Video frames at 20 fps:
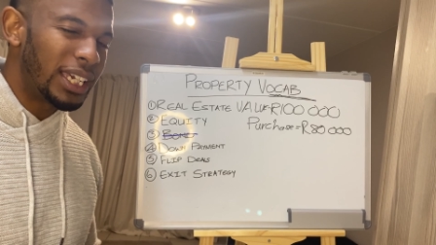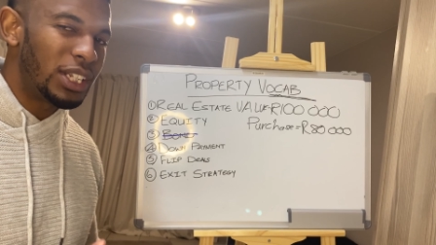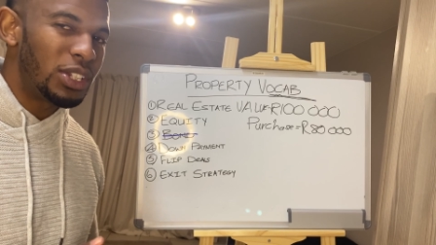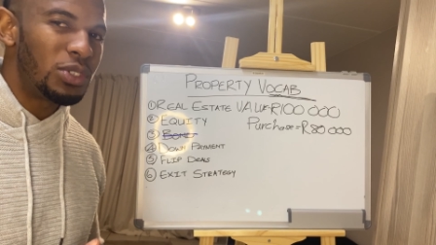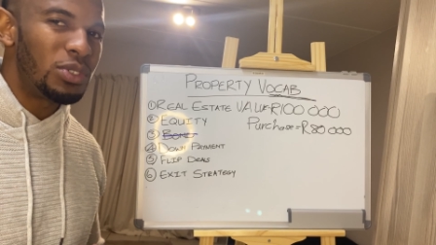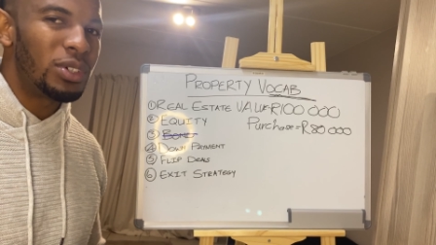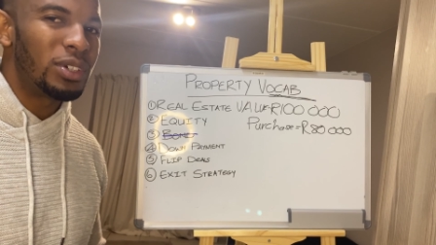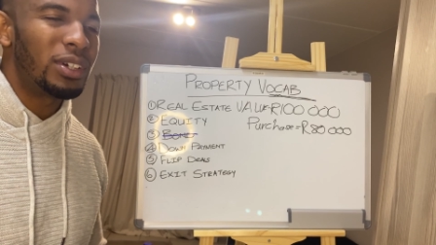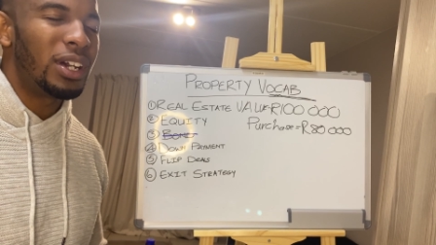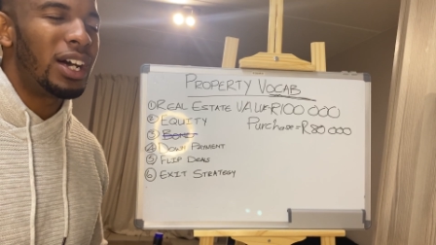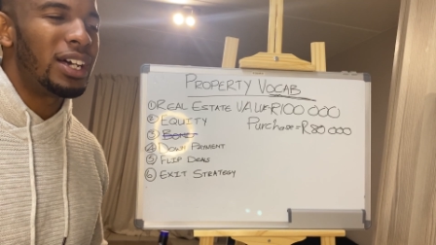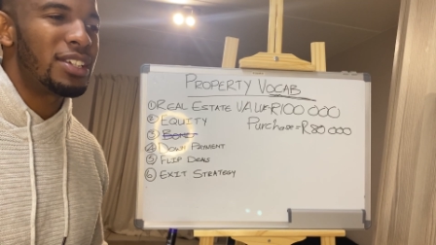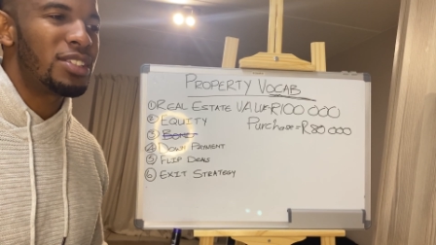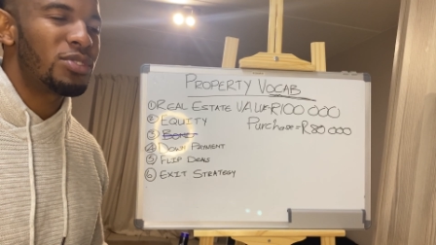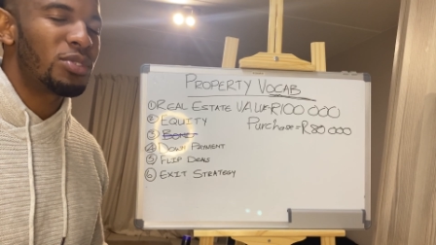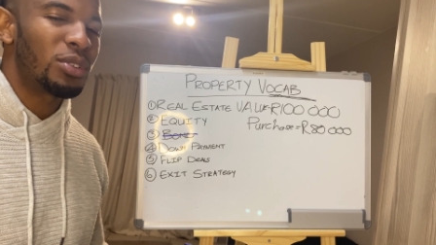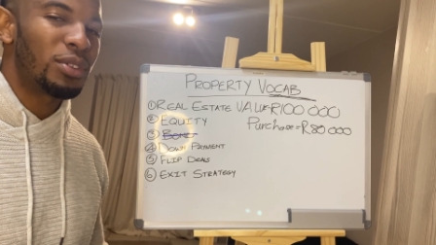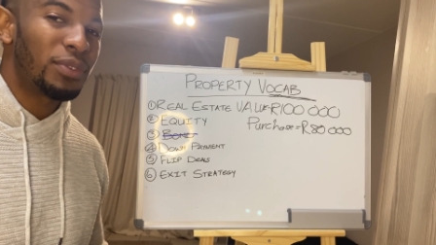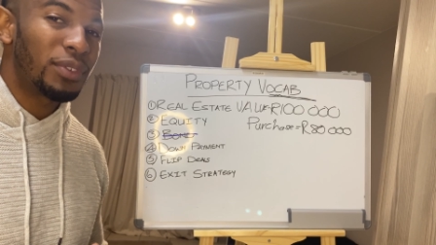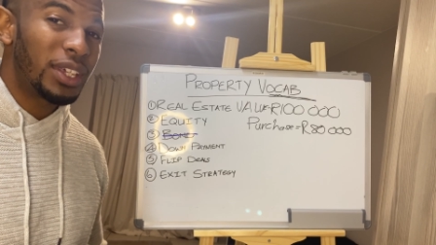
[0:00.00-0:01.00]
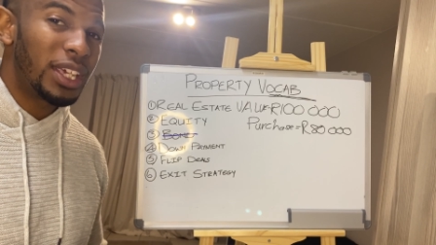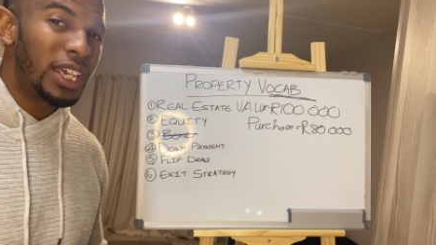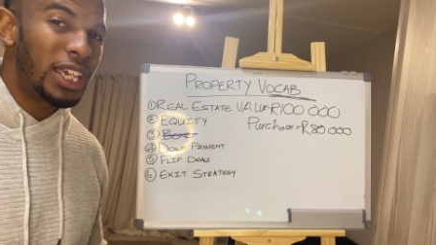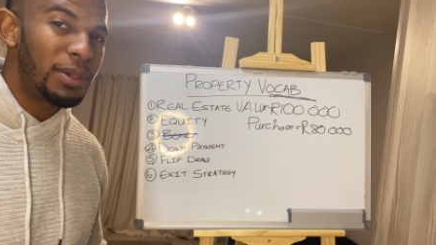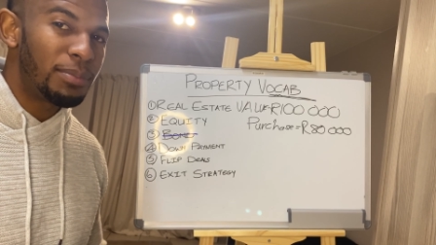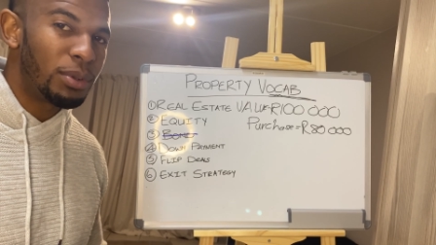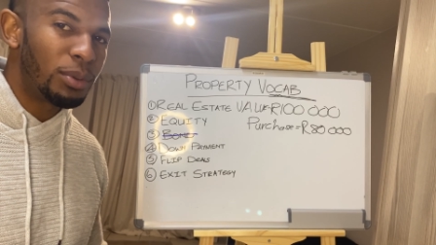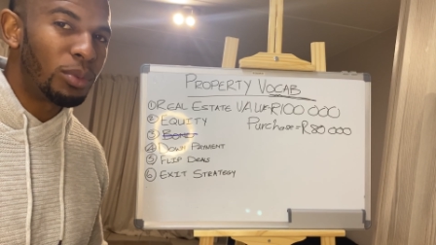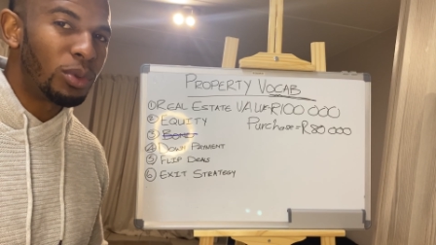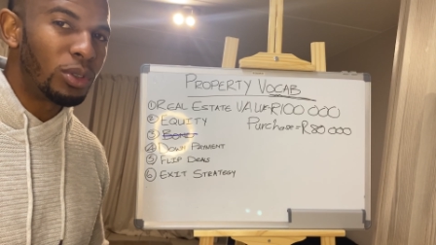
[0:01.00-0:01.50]
and you are sort of
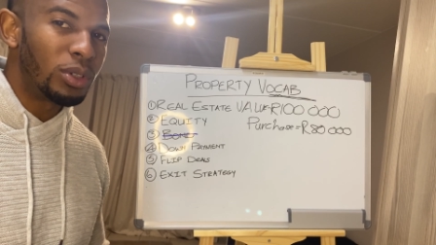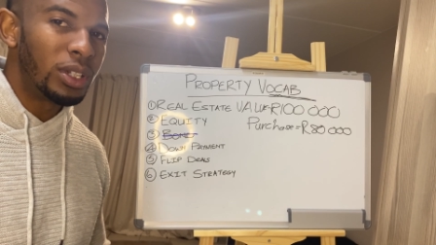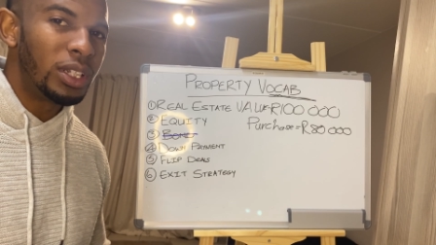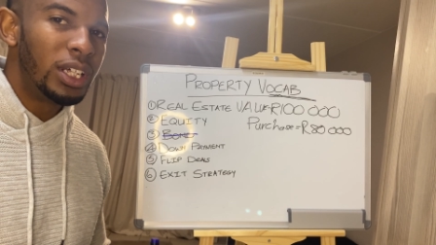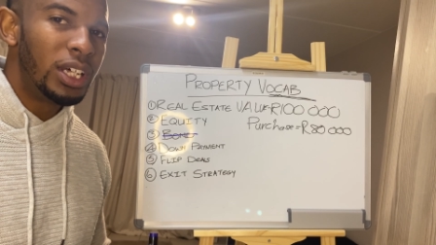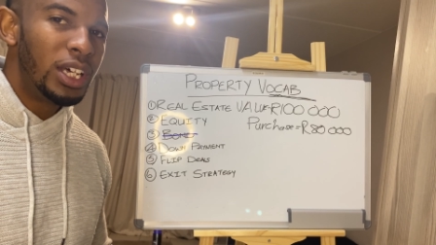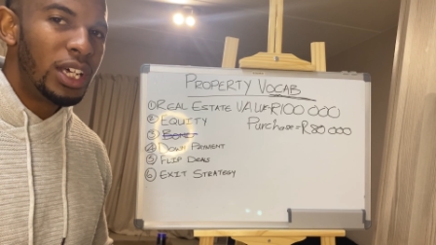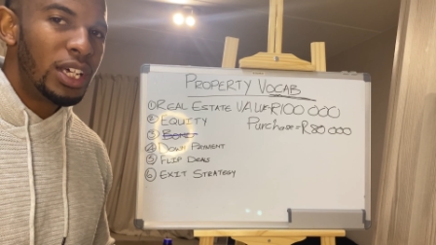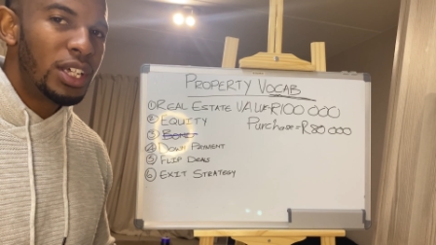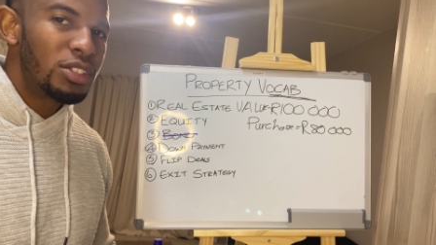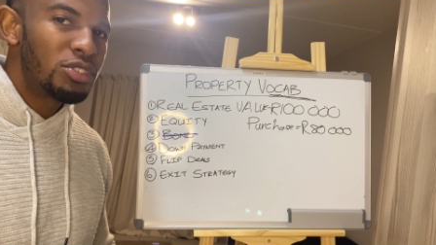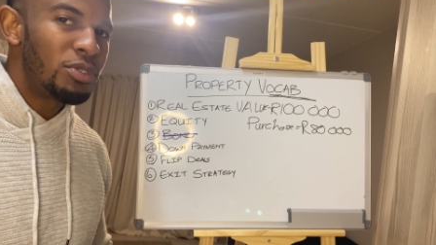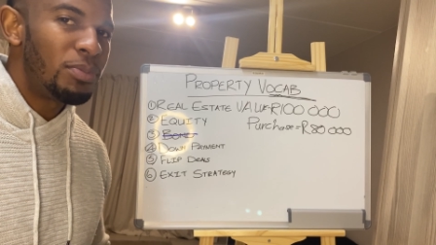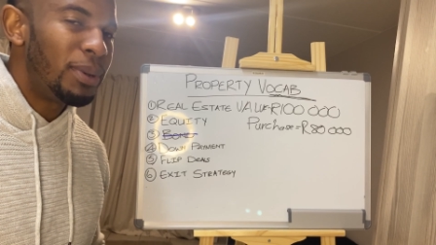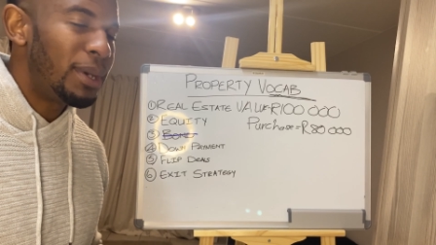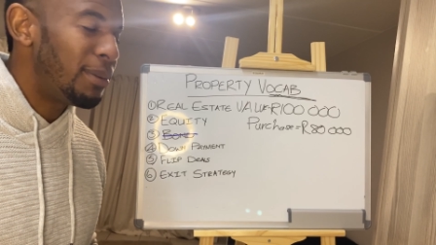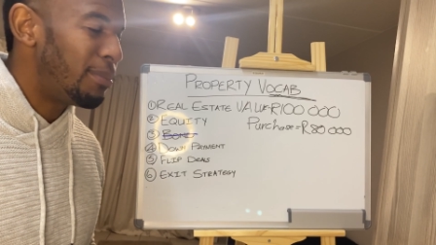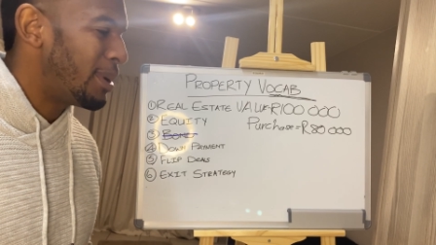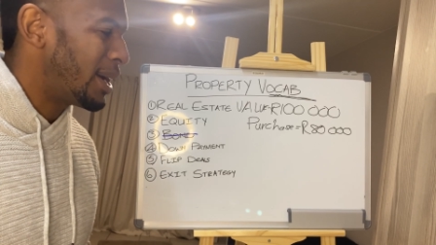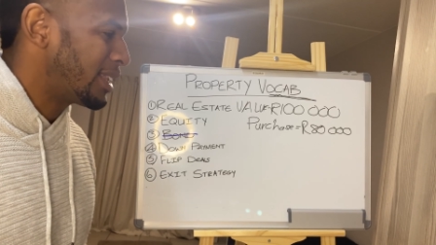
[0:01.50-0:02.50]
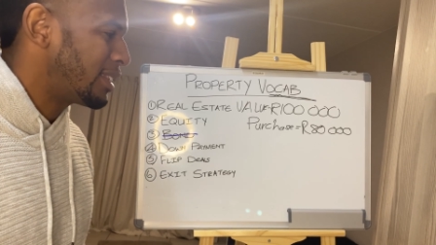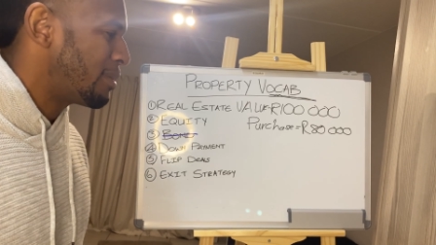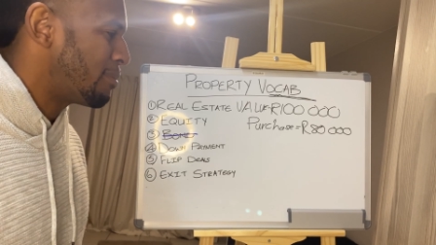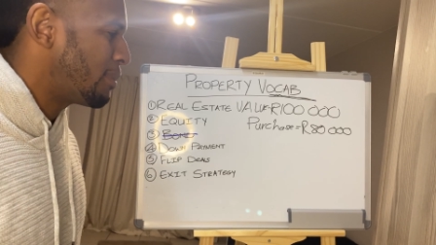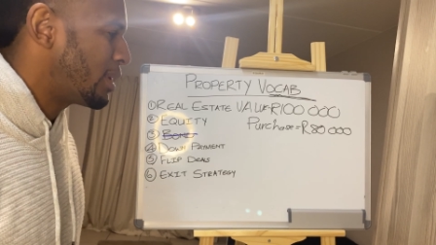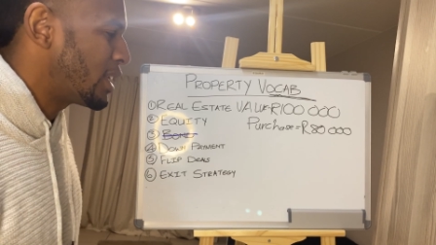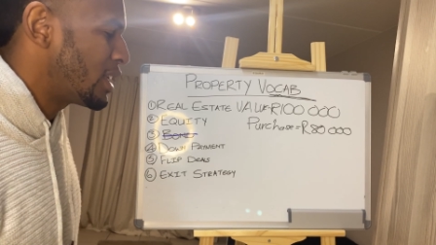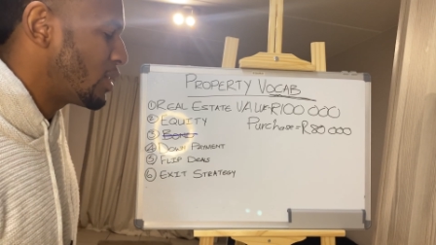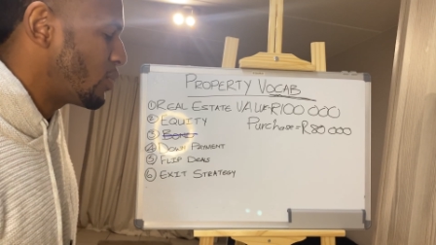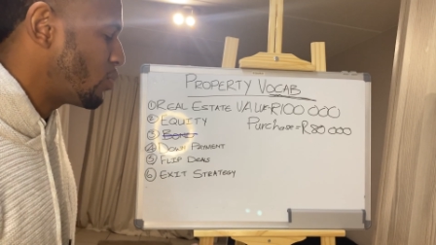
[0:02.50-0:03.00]
capable to pay back the
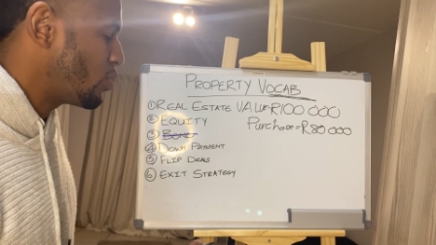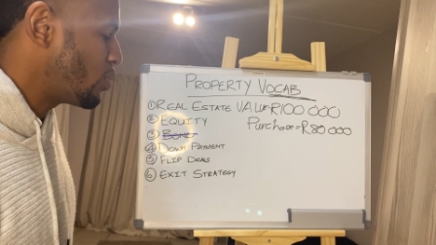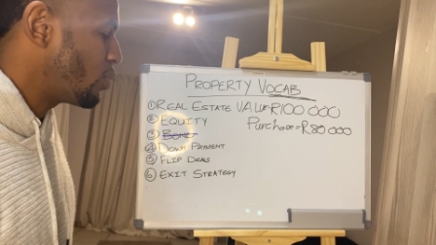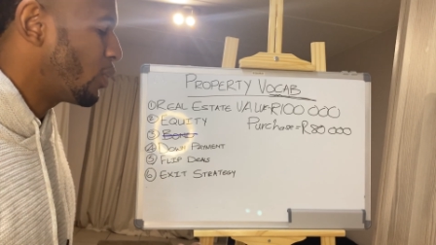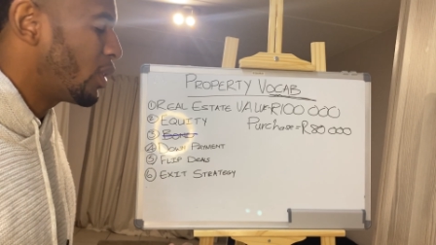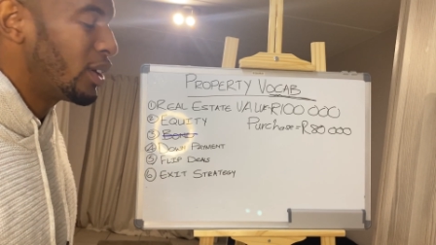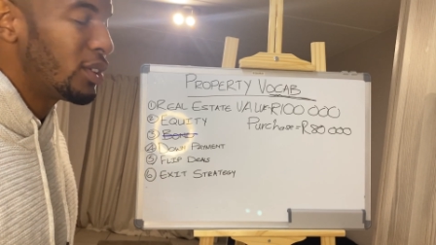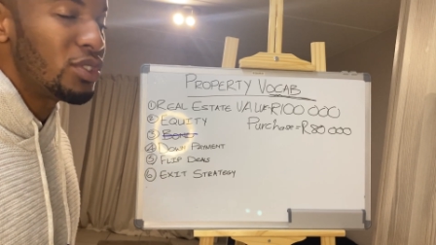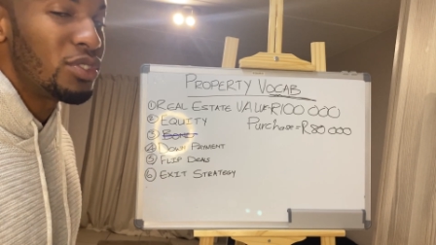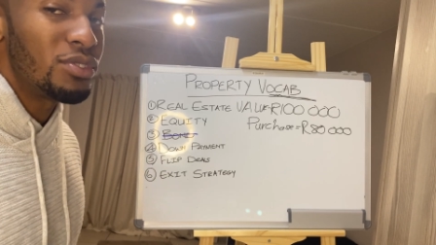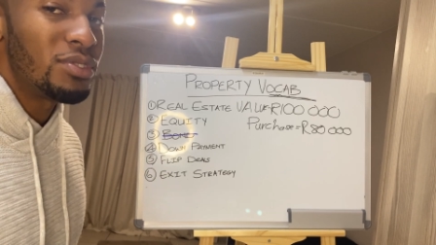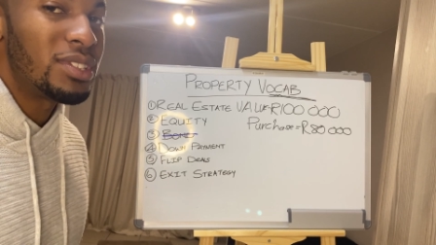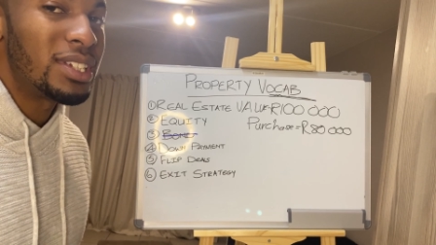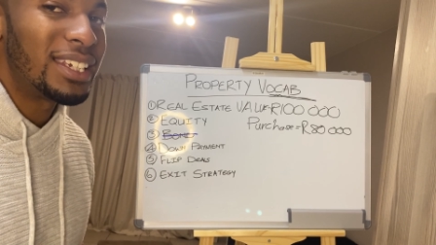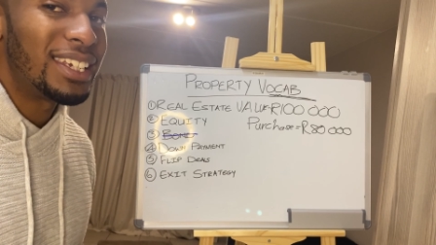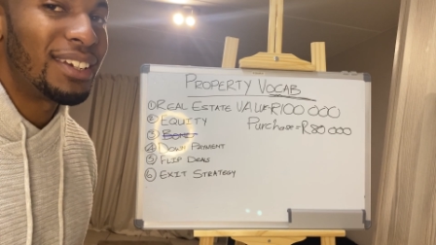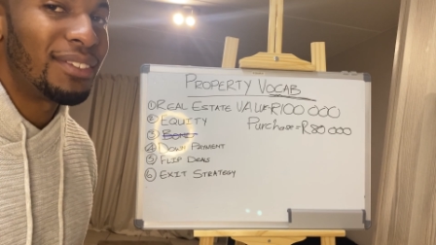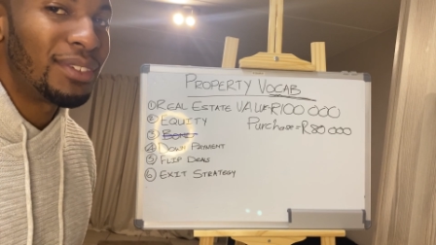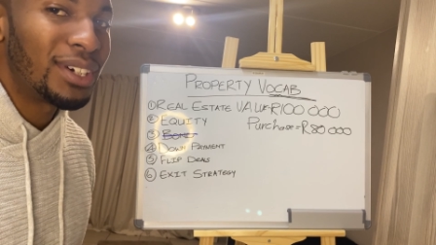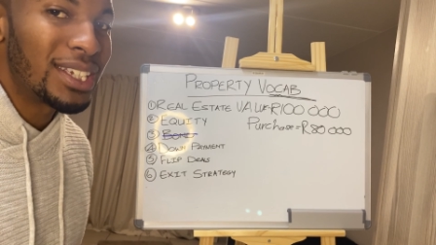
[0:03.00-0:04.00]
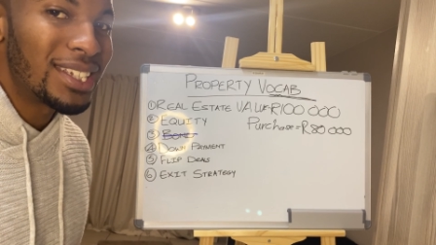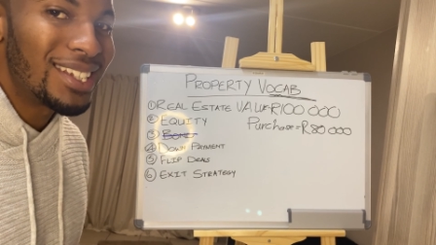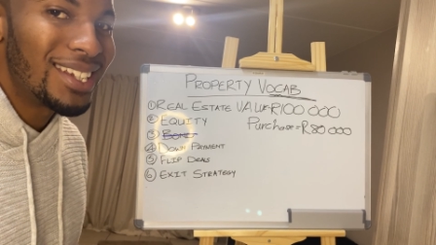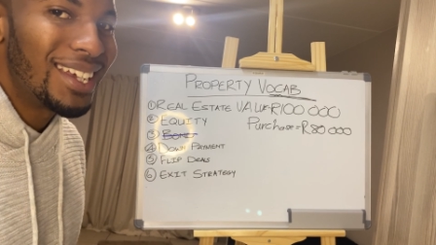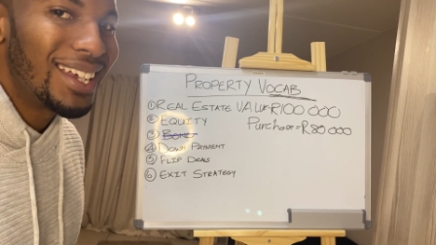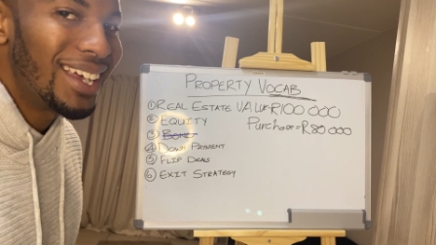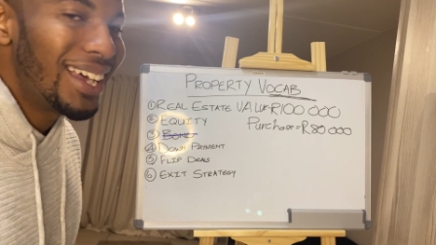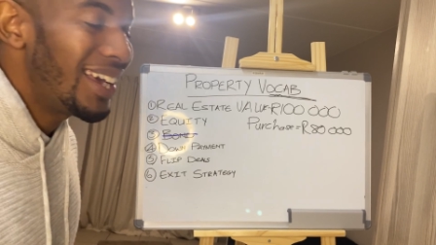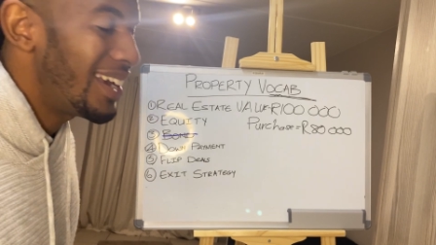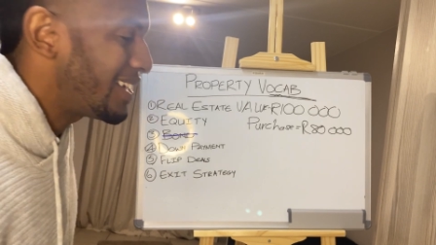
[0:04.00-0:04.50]
money, we want you to give us
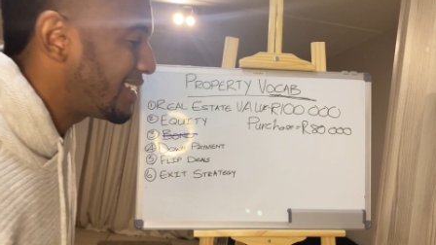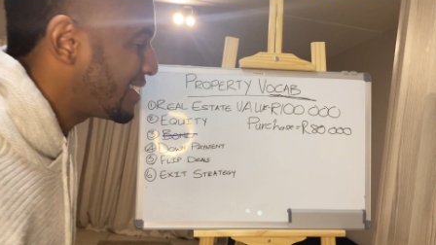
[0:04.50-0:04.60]
a